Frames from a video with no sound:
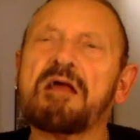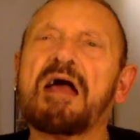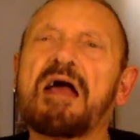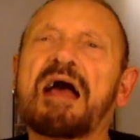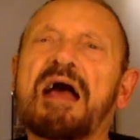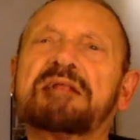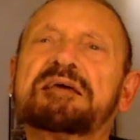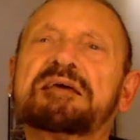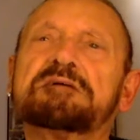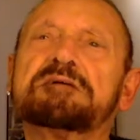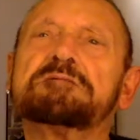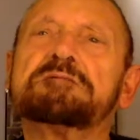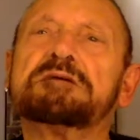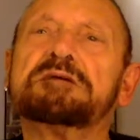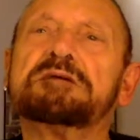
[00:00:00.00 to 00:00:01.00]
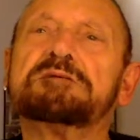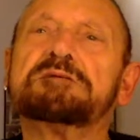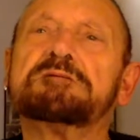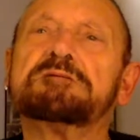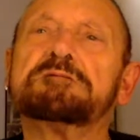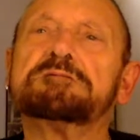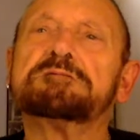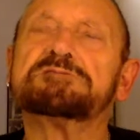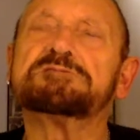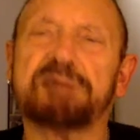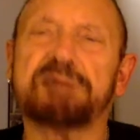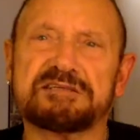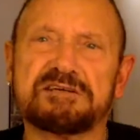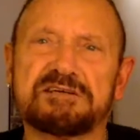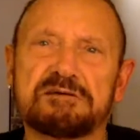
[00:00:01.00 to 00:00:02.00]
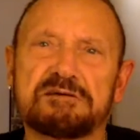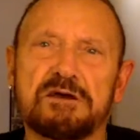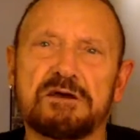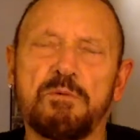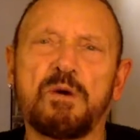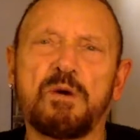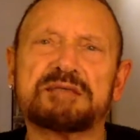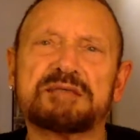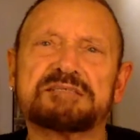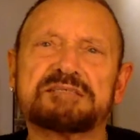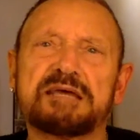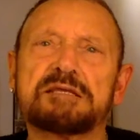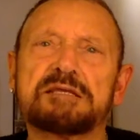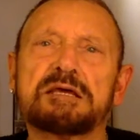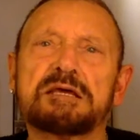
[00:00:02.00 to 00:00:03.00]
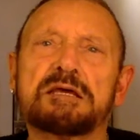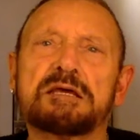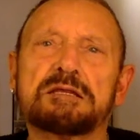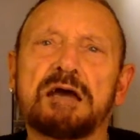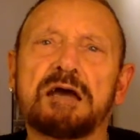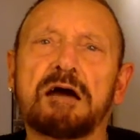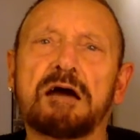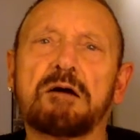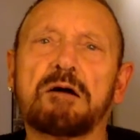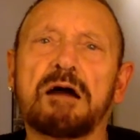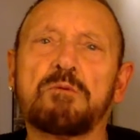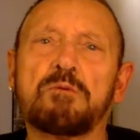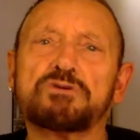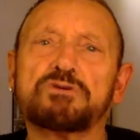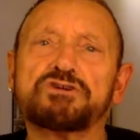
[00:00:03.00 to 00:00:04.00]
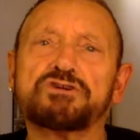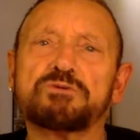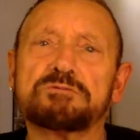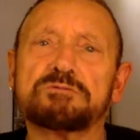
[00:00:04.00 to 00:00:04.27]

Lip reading: And the director, Herbert Weiss, said, now I want you,